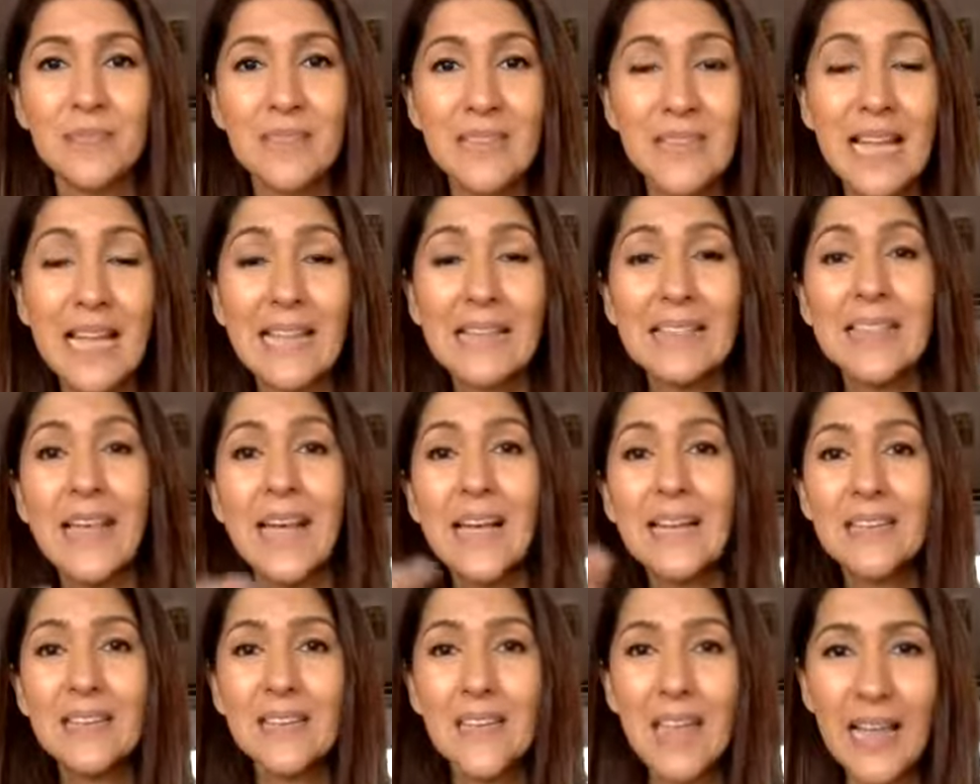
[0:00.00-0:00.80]
And
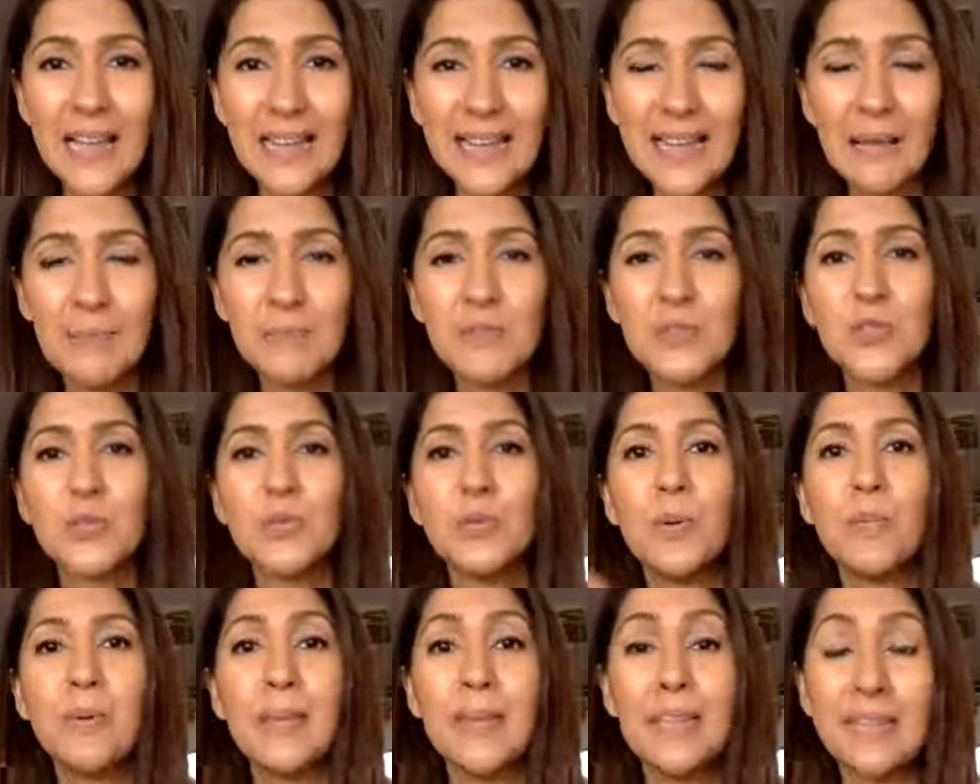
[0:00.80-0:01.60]
that, I kept
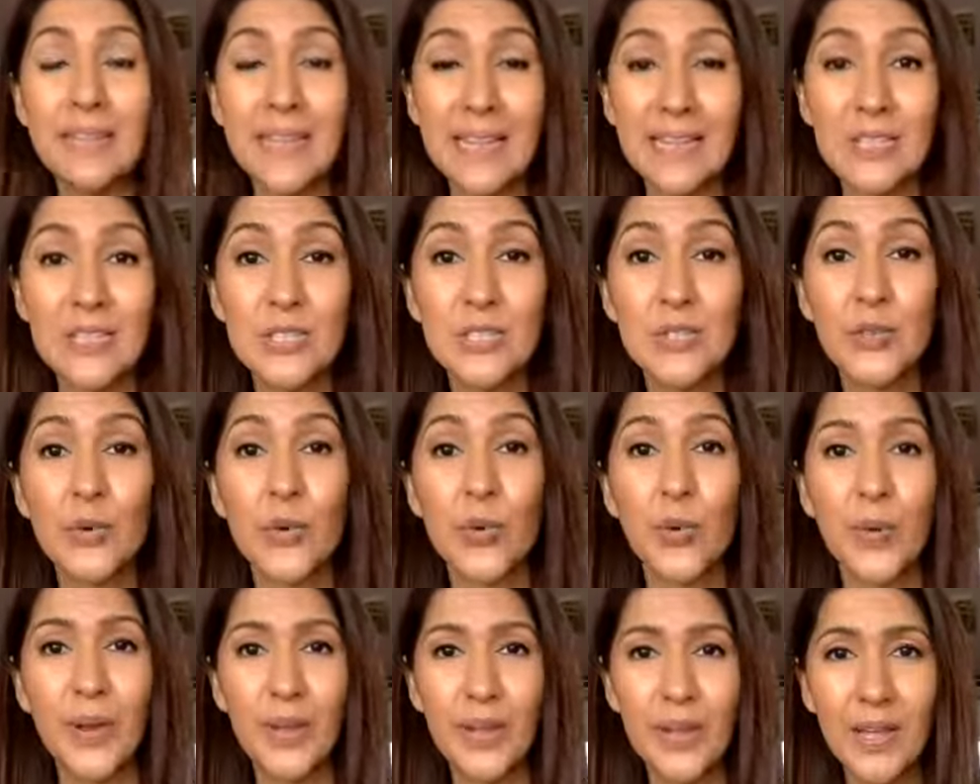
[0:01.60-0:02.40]
swimming in that
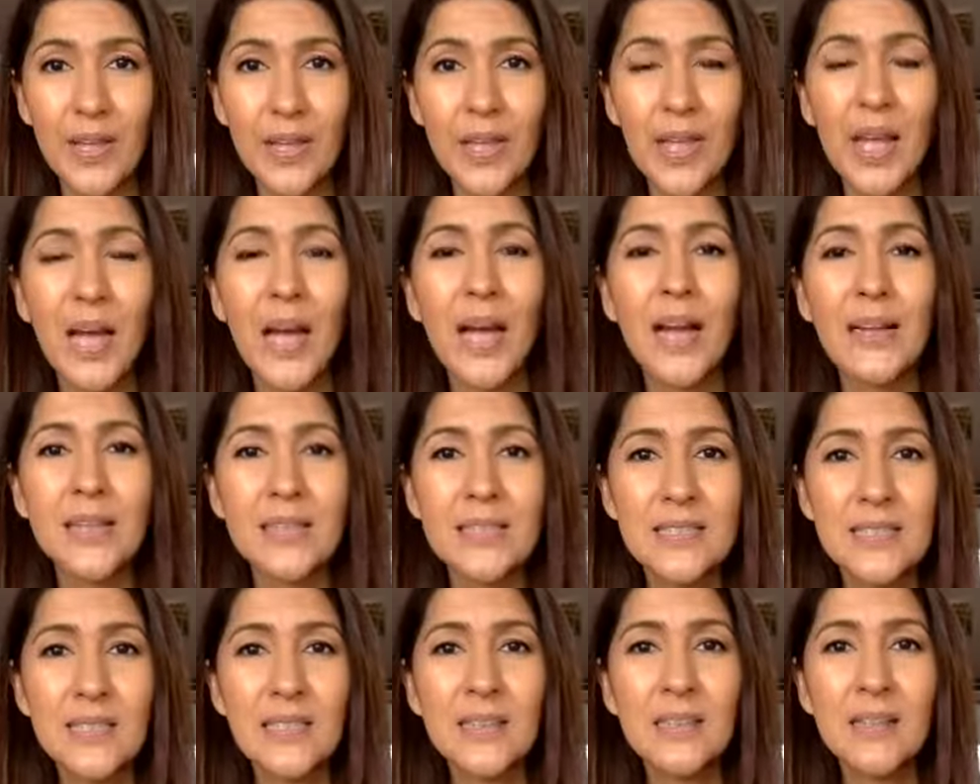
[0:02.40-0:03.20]
story
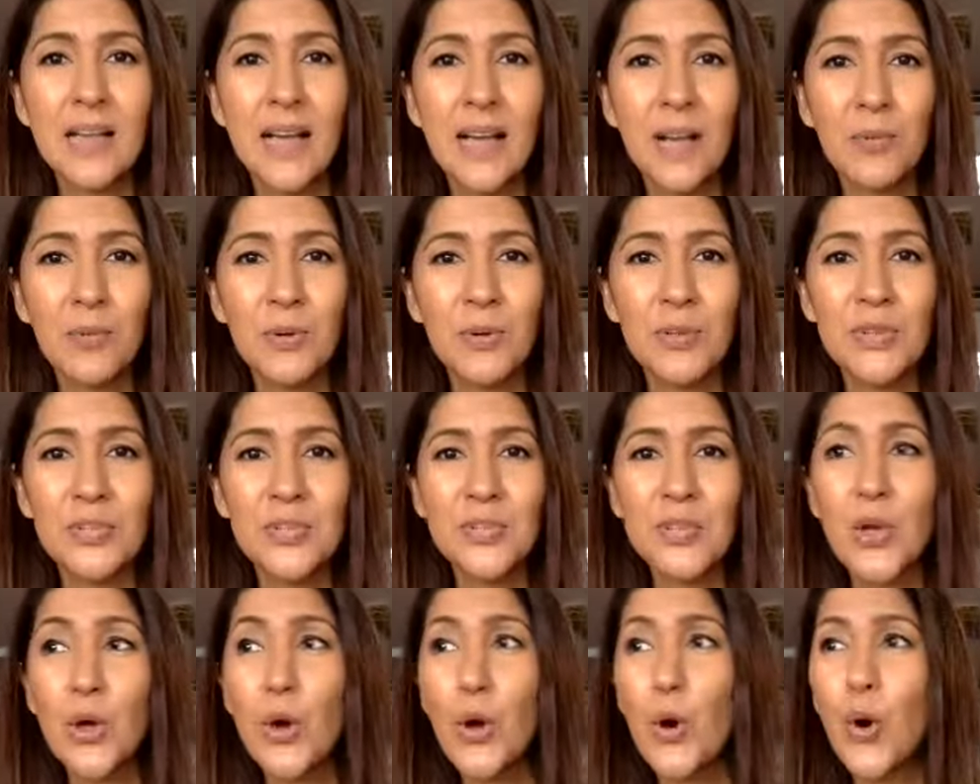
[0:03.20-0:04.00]
until I
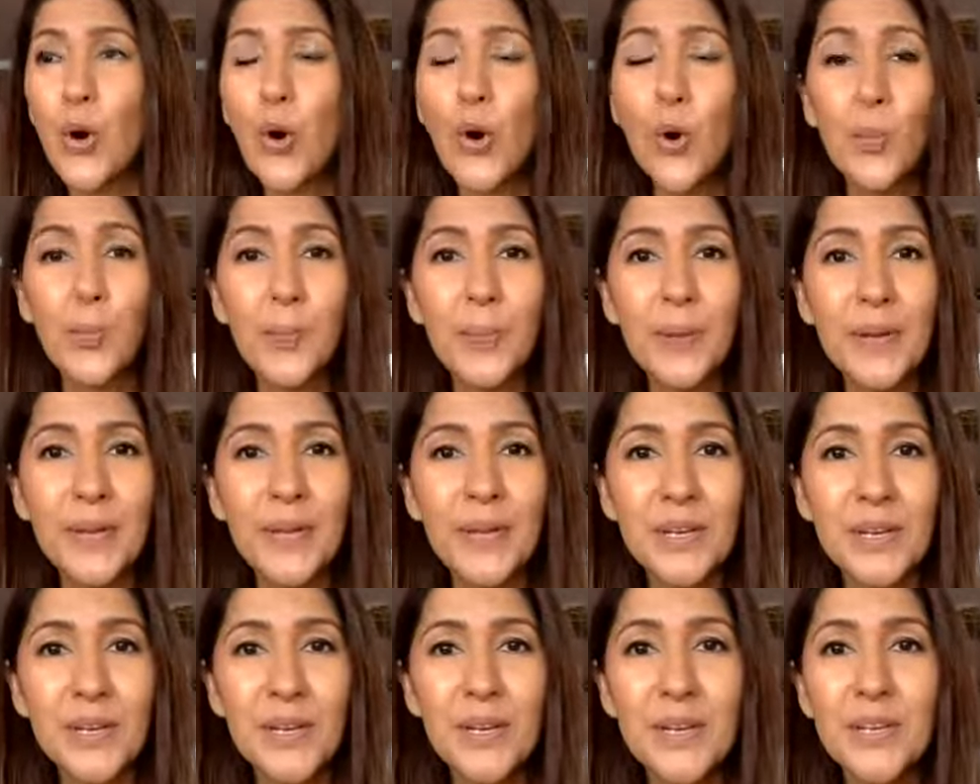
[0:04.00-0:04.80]
was
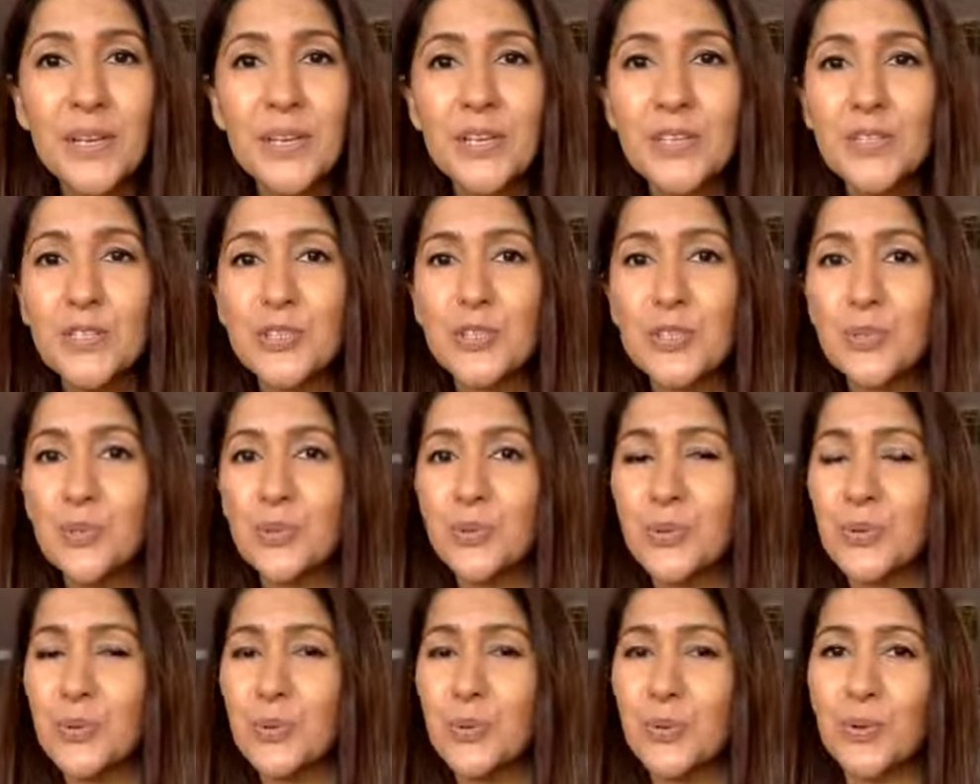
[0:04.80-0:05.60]
open
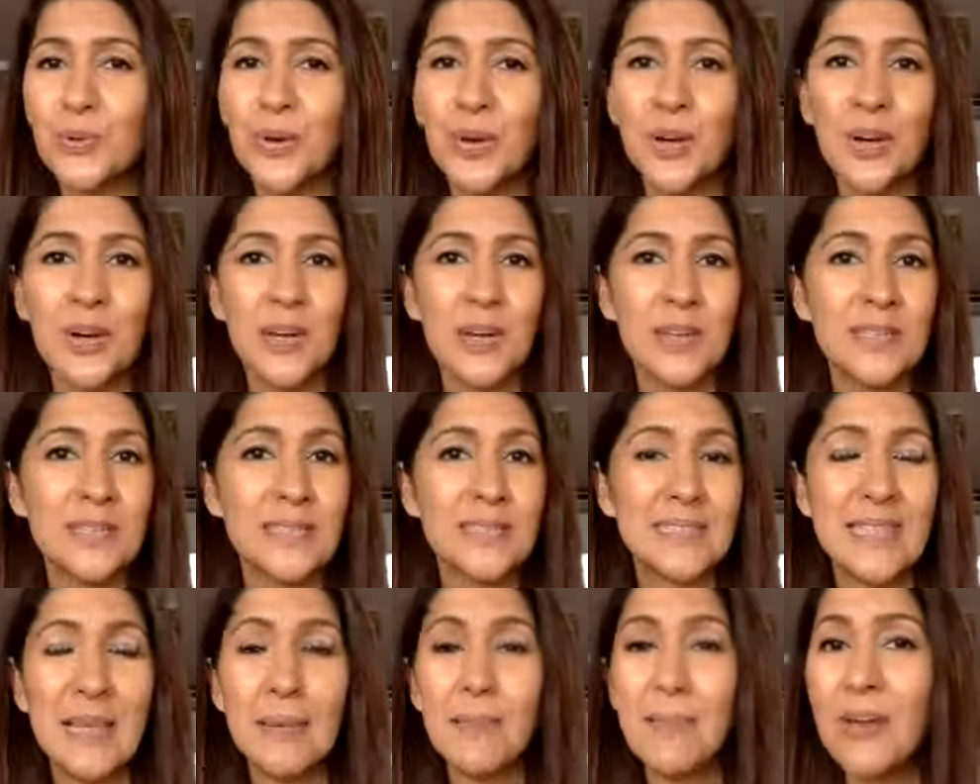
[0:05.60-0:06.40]
to a
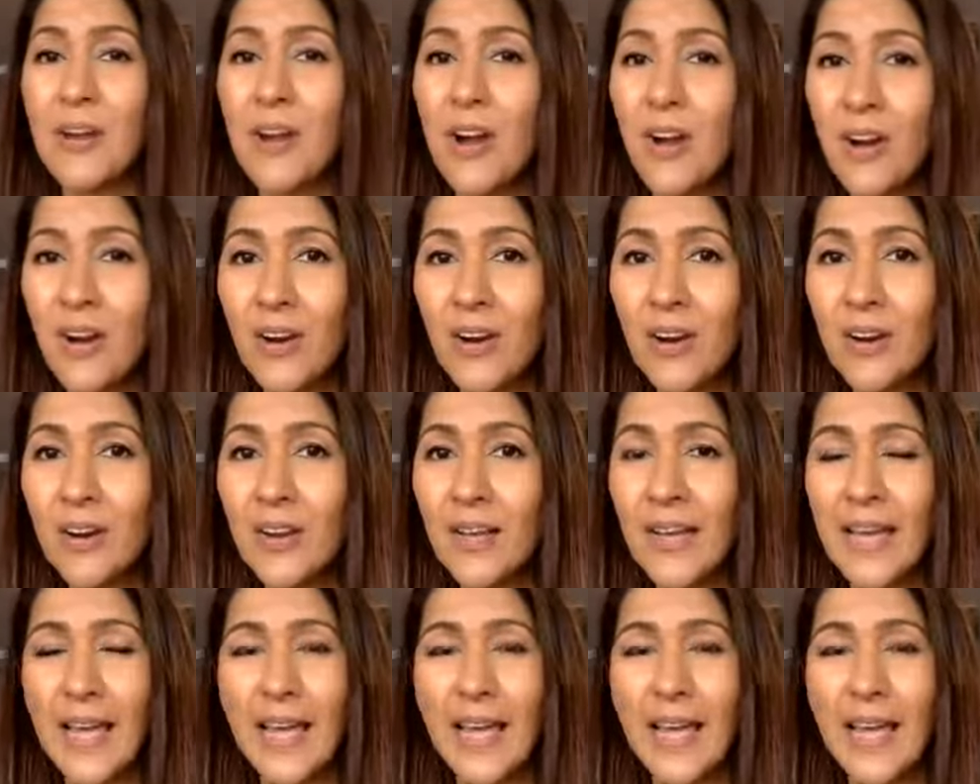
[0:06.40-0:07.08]
seminar.